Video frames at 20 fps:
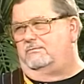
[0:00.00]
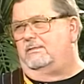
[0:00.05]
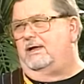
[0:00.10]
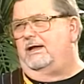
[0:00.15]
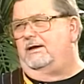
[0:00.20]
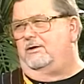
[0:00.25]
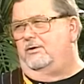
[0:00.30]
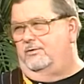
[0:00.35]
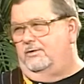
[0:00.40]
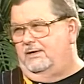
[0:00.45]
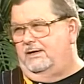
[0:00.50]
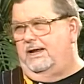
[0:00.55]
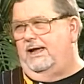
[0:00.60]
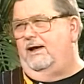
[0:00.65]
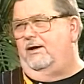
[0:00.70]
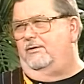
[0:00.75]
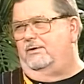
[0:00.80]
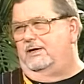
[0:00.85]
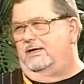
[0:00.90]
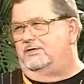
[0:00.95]
I don't
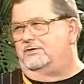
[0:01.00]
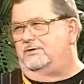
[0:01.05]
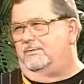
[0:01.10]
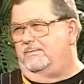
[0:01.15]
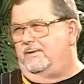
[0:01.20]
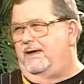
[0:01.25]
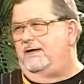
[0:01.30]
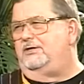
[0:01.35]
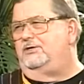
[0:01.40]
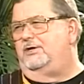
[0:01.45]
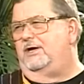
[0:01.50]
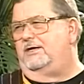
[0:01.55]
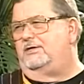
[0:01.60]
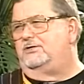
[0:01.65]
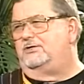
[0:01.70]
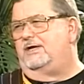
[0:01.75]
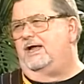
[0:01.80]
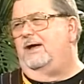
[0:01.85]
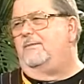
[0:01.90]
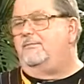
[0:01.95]
now unless the paychecks
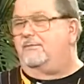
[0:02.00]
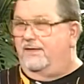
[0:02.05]
stop,